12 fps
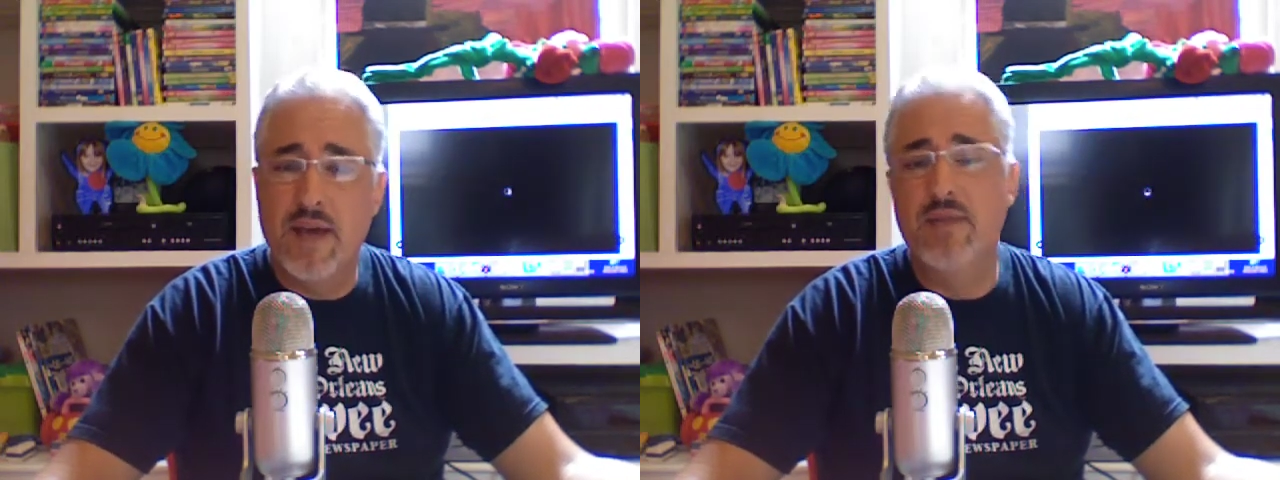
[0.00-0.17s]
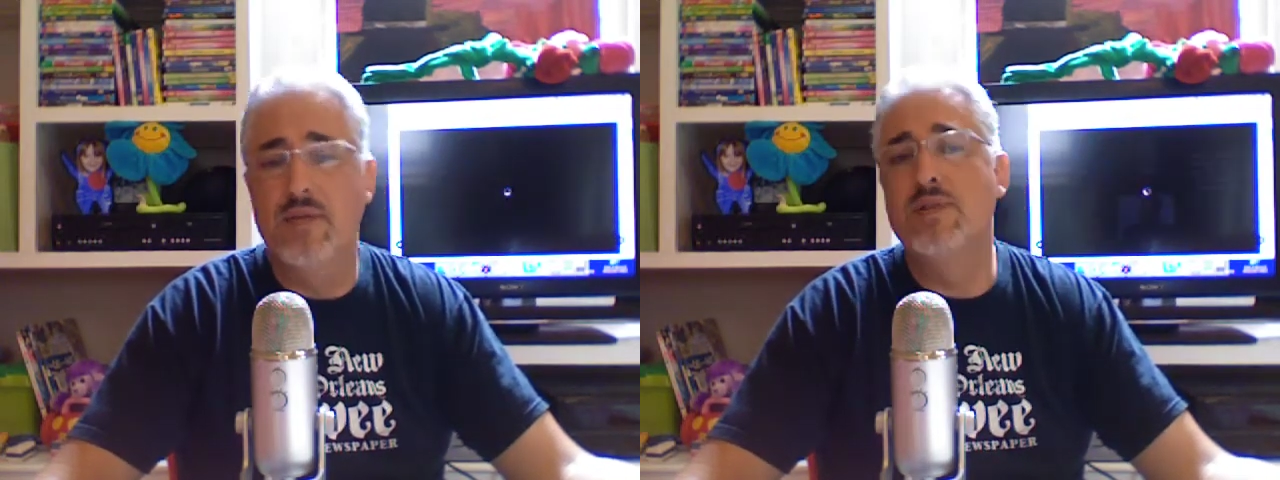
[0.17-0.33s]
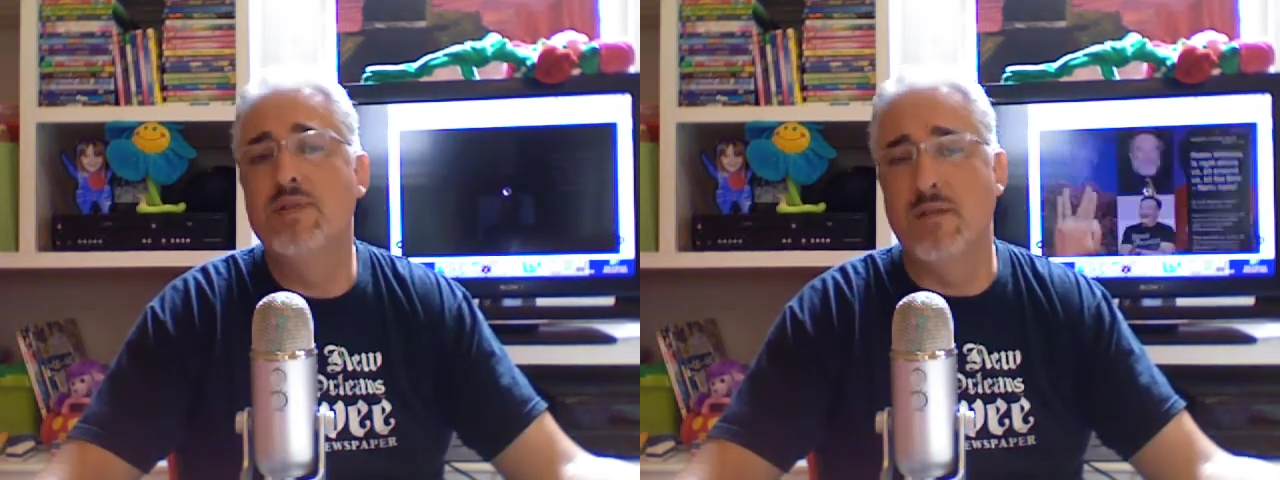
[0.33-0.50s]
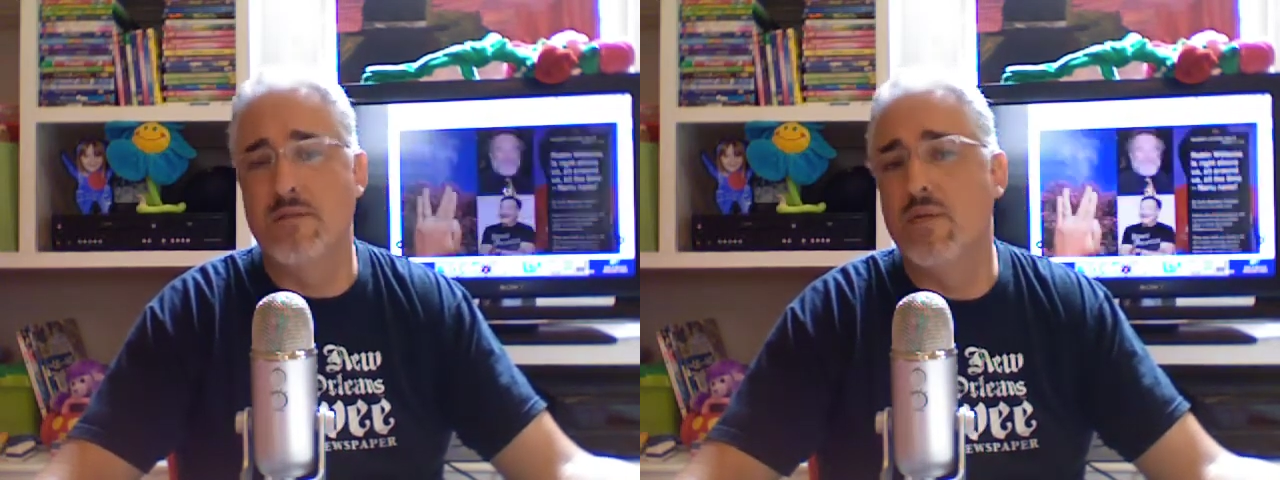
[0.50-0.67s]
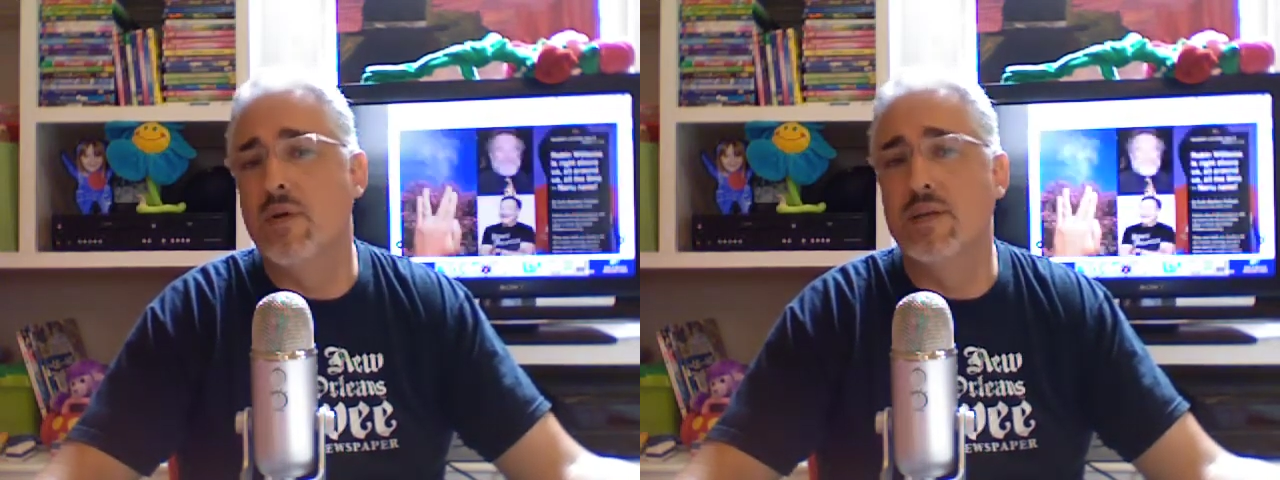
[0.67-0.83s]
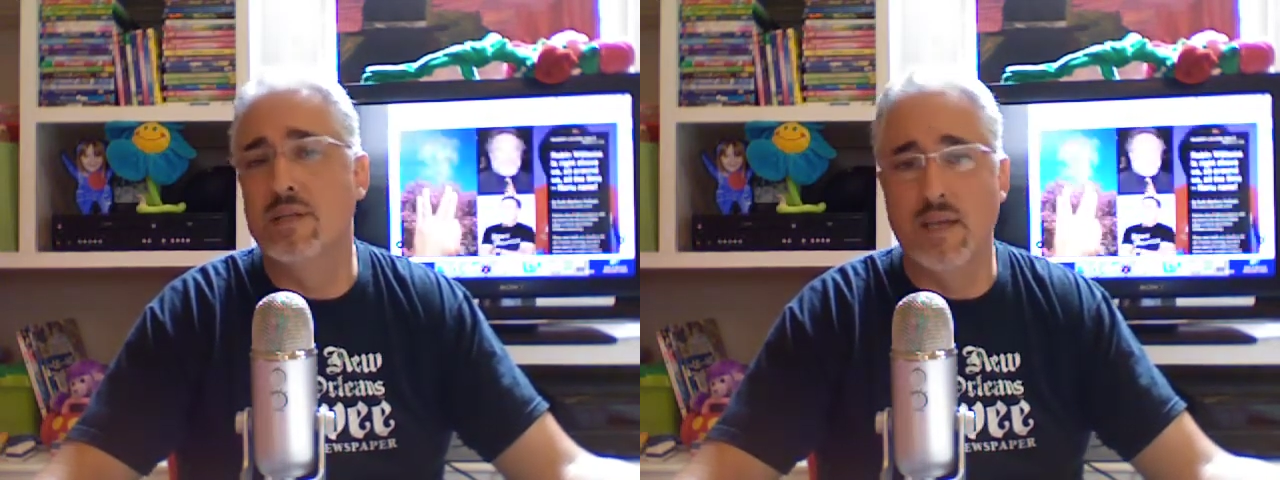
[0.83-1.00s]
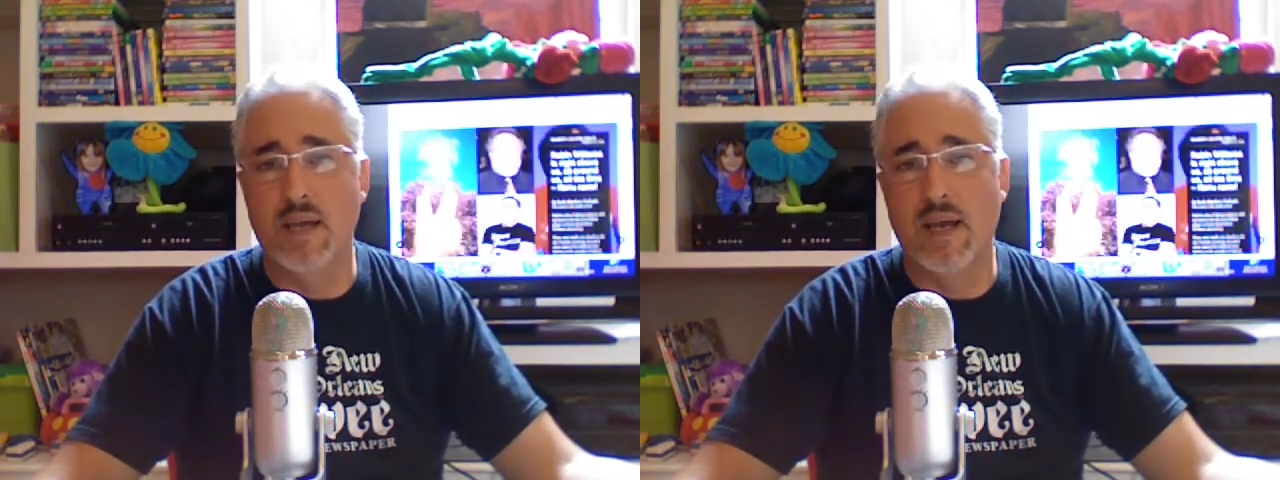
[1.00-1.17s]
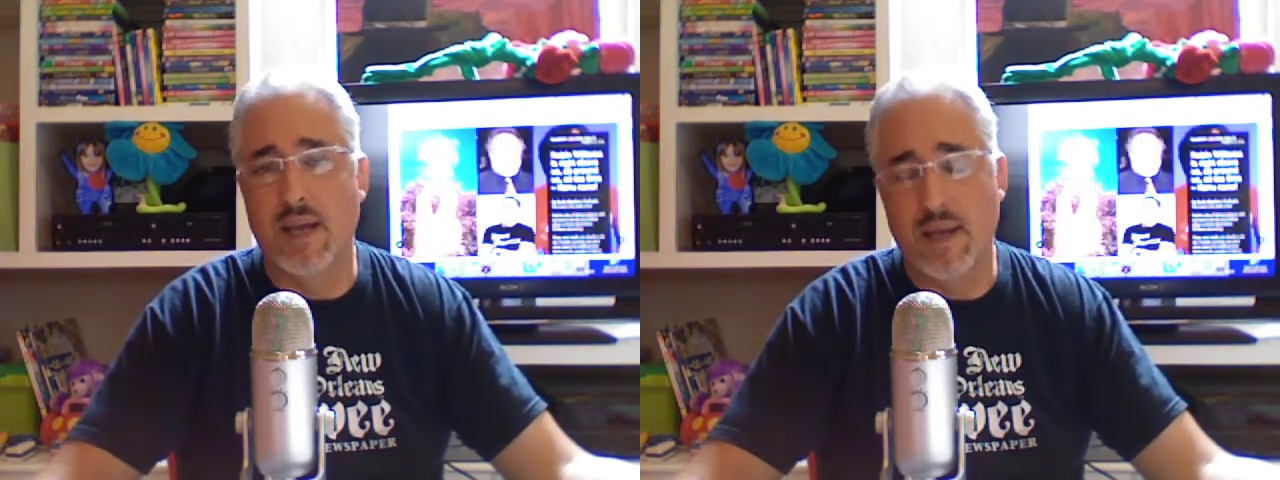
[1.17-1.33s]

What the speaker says: Thursday for you today.